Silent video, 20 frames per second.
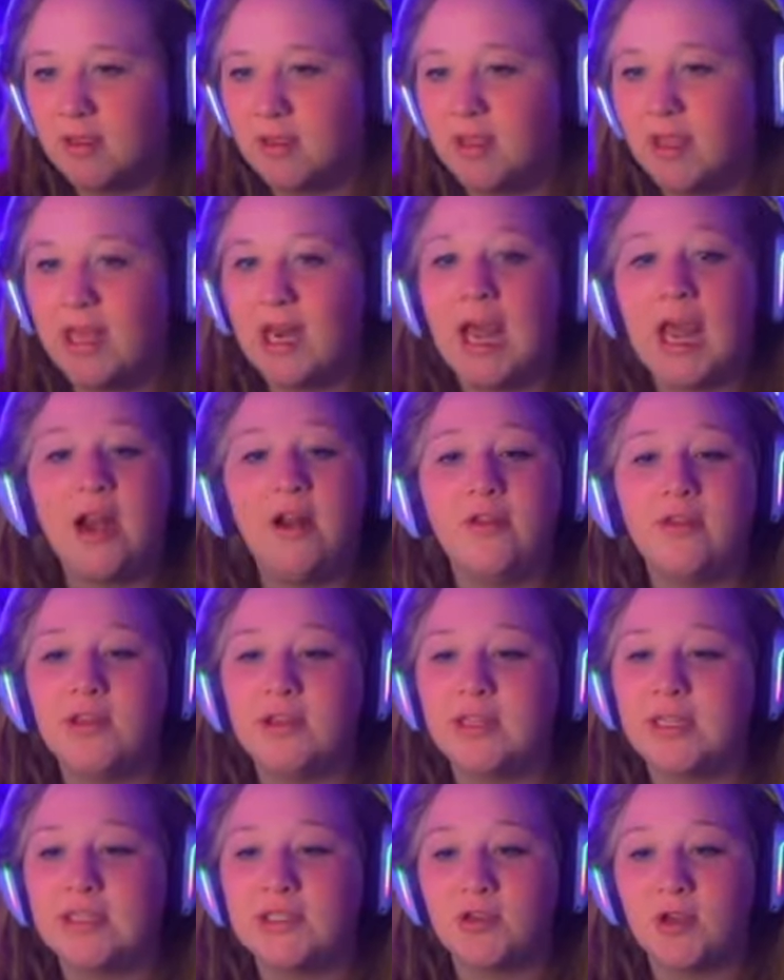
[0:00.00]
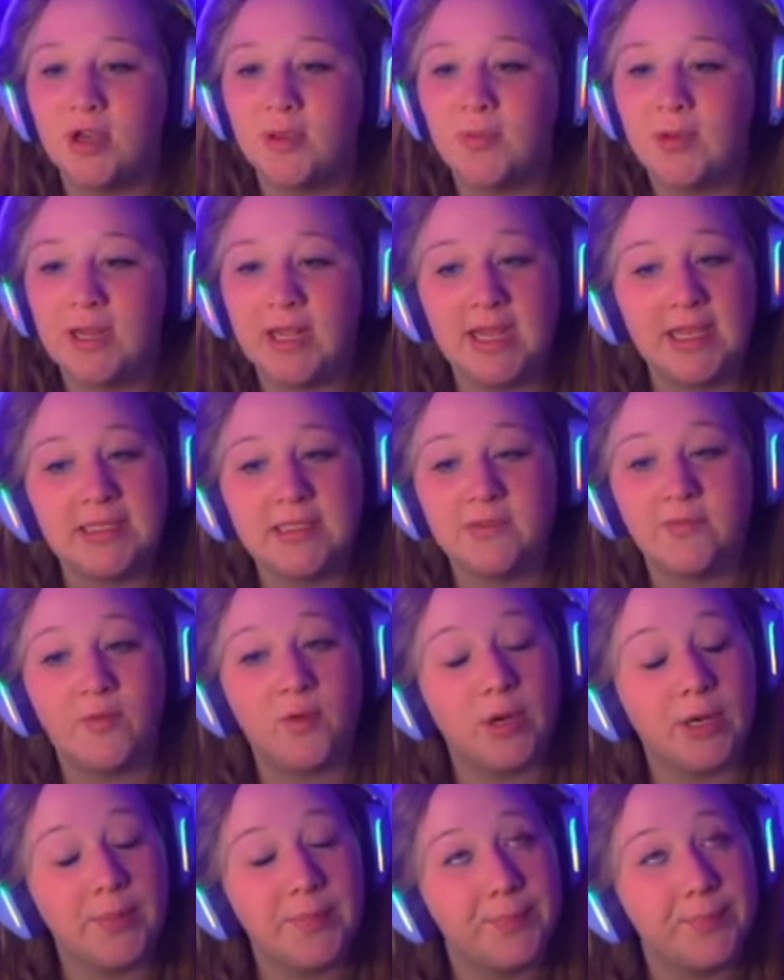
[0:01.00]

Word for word: And I don't think that's creepy to ask for.